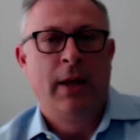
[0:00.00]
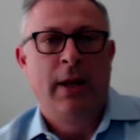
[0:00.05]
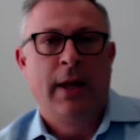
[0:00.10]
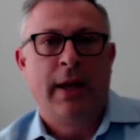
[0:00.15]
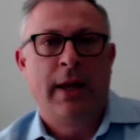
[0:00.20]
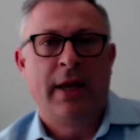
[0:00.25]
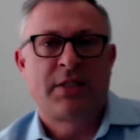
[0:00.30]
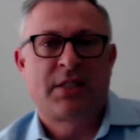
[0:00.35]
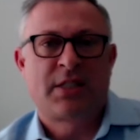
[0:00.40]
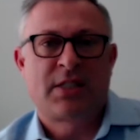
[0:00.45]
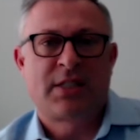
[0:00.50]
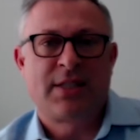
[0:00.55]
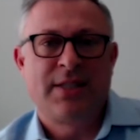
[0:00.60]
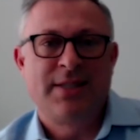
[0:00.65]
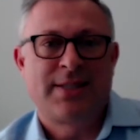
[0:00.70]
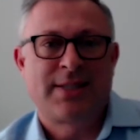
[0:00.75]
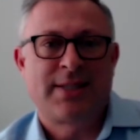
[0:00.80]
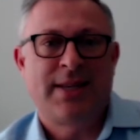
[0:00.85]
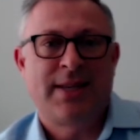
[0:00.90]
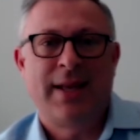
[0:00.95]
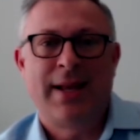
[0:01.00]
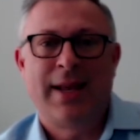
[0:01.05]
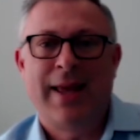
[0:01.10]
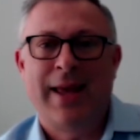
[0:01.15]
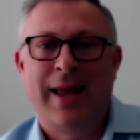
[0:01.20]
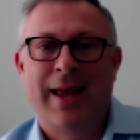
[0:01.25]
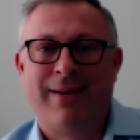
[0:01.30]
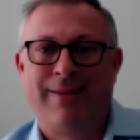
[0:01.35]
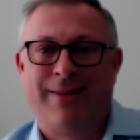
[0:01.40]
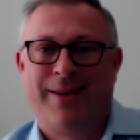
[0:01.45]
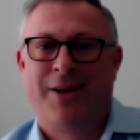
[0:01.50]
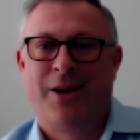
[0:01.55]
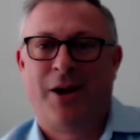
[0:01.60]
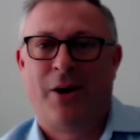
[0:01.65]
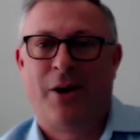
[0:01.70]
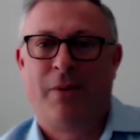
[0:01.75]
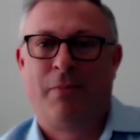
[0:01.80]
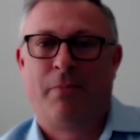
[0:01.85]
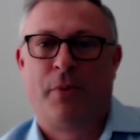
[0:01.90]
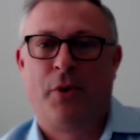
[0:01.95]
It's sincerely, you
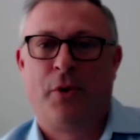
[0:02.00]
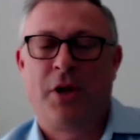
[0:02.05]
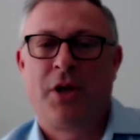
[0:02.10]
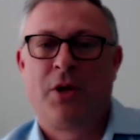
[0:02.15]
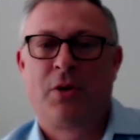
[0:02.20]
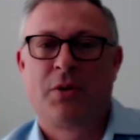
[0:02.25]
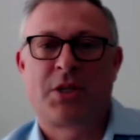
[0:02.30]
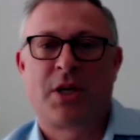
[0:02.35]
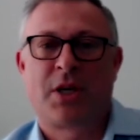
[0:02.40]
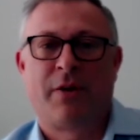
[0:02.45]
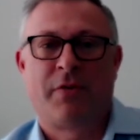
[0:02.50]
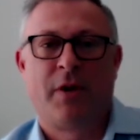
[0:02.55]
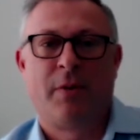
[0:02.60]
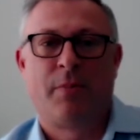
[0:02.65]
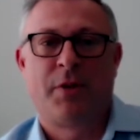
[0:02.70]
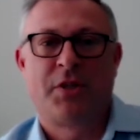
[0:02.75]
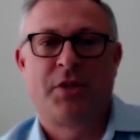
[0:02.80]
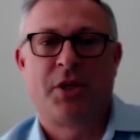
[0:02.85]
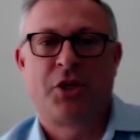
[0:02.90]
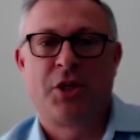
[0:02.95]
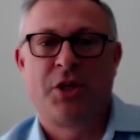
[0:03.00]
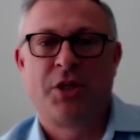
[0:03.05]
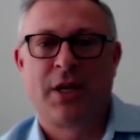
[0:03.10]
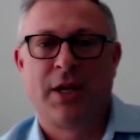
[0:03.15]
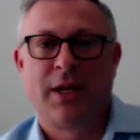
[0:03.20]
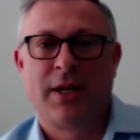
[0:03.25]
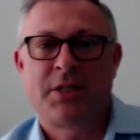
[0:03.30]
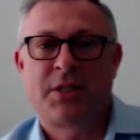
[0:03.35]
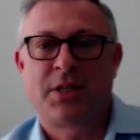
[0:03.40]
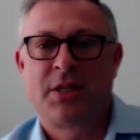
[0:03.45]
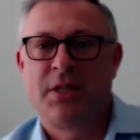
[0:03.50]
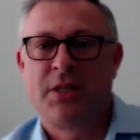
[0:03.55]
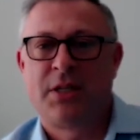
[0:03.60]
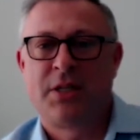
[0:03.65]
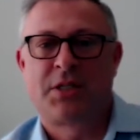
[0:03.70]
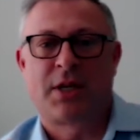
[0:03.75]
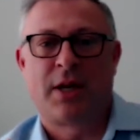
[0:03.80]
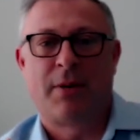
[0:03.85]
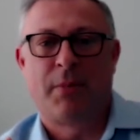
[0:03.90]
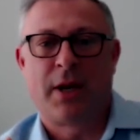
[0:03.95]
know, putting yourself in a position to listen to
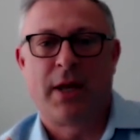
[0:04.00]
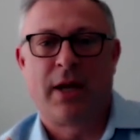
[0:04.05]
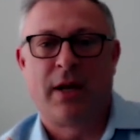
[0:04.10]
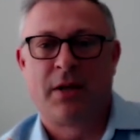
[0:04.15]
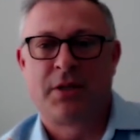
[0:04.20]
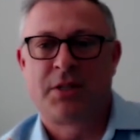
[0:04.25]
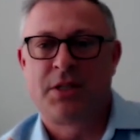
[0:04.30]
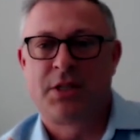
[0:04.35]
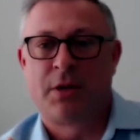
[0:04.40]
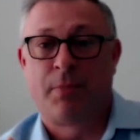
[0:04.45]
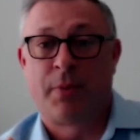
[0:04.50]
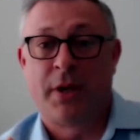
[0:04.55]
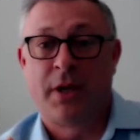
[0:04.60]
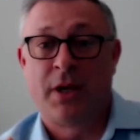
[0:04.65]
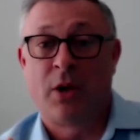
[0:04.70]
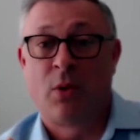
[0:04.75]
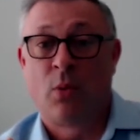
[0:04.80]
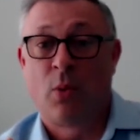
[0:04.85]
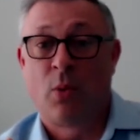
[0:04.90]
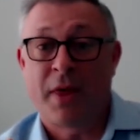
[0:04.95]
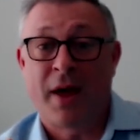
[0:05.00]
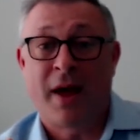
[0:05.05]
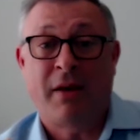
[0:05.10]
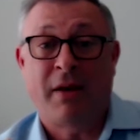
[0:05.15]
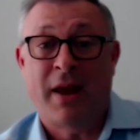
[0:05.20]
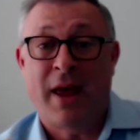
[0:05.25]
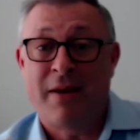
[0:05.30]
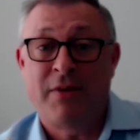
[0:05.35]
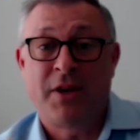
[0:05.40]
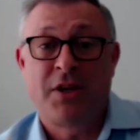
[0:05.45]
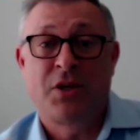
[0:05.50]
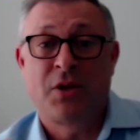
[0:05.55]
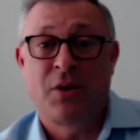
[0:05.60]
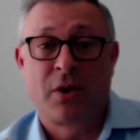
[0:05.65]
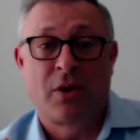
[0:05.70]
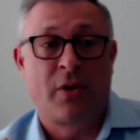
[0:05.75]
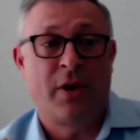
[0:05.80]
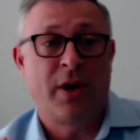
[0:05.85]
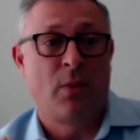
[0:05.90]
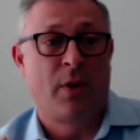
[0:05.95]
somebody else's opinion without having to
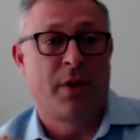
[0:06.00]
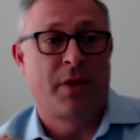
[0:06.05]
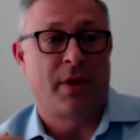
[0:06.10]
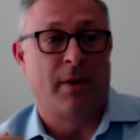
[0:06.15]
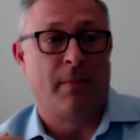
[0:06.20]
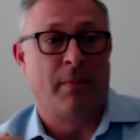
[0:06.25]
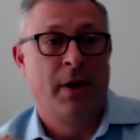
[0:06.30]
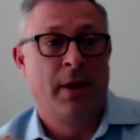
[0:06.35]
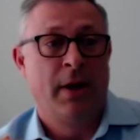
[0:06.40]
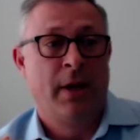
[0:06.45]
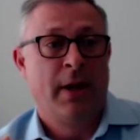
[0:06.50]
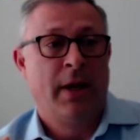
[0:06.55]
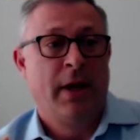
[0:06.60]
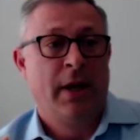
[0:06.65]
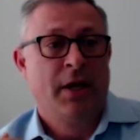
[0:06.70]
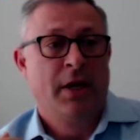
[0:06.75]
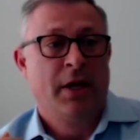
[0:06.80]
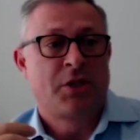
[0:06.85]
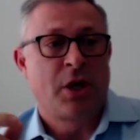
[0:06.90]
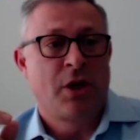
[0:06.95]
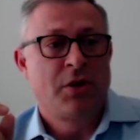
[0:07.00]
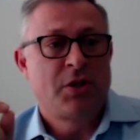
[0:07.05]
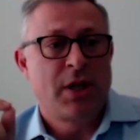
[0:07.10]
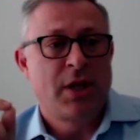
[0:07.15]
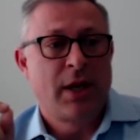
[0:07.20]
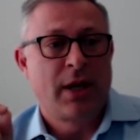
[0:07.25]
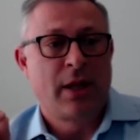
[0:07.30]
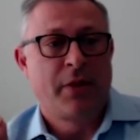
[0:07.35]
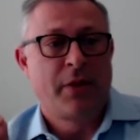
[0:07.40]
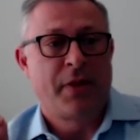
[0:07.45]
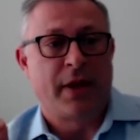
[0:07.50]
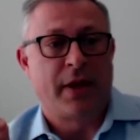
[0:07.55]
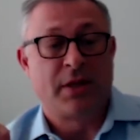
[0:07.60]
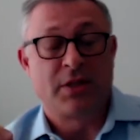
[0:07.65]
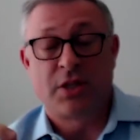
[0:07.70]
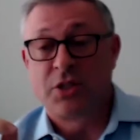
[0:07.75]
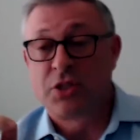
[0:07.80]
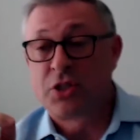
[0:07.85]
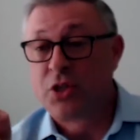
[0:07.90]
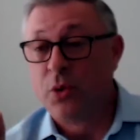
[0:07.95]
agree with them. So it's the little things.
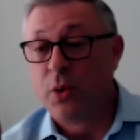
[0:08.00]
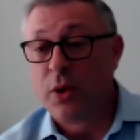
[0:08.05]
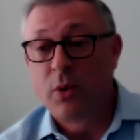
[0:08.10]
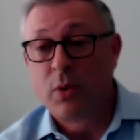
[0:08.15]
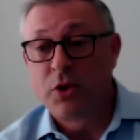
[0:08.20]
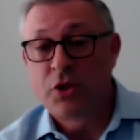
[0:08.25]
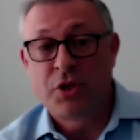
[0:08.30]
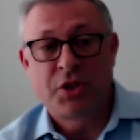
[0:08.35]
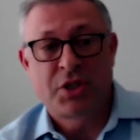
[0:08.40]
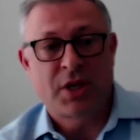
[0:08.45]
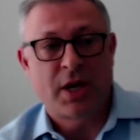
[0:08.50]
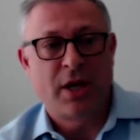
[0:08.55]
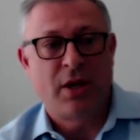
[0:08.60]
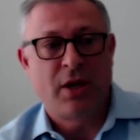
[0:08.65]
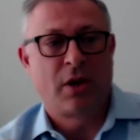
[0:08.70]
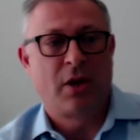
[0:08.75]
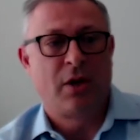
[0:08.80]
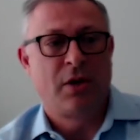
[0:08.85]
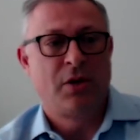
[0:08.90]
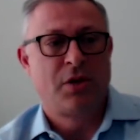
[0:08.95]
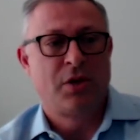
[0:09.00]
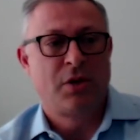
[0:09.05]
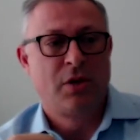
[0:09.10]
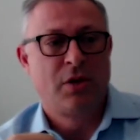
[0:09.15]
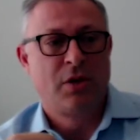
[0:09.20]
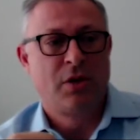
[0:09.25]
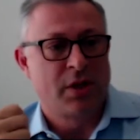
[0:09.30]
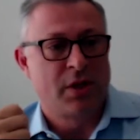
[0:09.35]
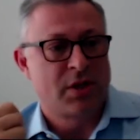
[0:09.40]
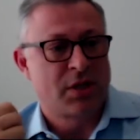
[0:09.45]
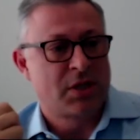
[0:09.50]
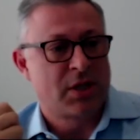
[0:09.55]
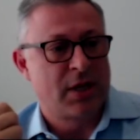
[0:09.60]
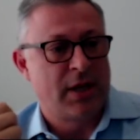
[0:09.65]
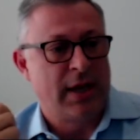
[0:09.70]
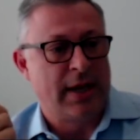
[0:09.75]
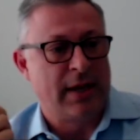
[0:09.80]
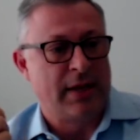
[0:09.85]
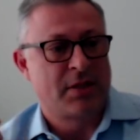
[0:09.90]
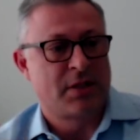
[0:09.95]
It's doing what you say you're going to do. It's
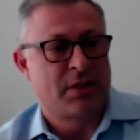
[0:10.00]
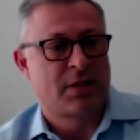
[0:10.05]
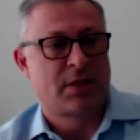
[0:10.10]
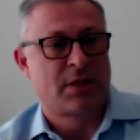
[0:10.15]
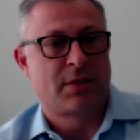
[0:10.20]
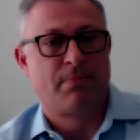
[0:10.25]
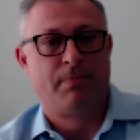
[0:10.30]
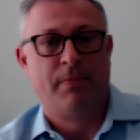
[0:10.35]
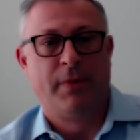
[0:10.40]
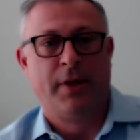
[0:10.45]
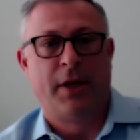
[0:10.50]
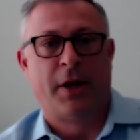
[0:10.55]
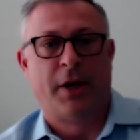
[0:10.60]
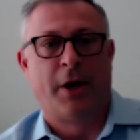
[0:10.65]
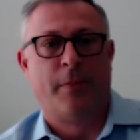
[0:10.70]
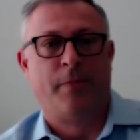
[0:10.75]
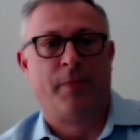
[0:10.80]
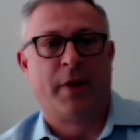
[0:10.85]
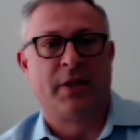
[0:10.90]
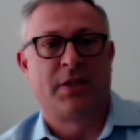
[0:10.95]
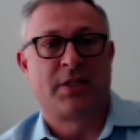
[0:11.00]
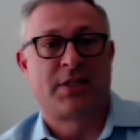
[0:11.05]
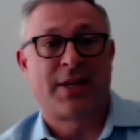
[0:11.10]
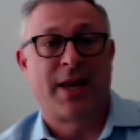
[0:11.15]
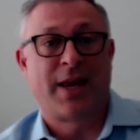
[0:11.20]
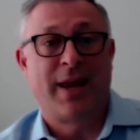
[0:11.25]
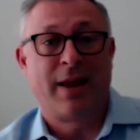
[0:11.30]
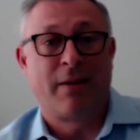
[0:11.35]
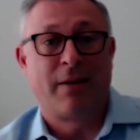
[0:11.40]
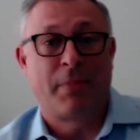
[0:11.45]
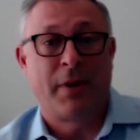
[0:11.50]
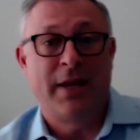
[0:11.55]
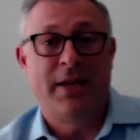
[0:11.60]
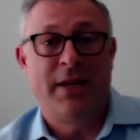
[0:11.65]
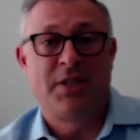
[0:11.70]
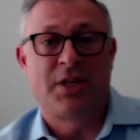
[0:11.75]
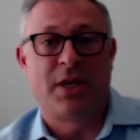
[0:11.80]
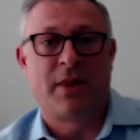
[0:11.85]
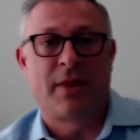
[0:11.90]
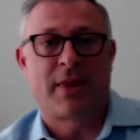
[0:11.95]
it's you know, it's saying
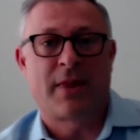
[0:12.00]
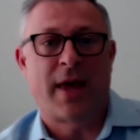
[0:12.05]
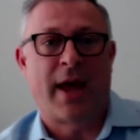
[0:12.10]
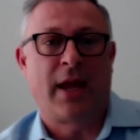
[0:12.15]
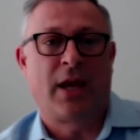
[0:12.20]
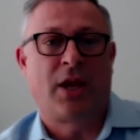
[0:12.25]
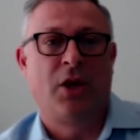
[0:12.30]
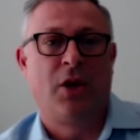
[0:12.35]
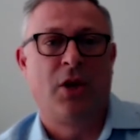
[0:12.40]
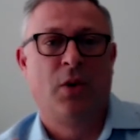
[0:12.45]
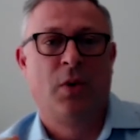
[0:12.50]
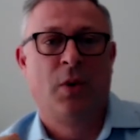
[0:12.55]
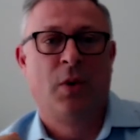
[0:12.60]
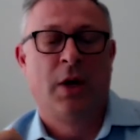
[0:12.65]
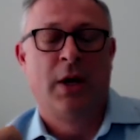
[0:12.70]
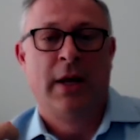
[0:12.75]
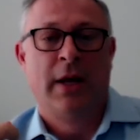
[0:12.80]
please and thank you.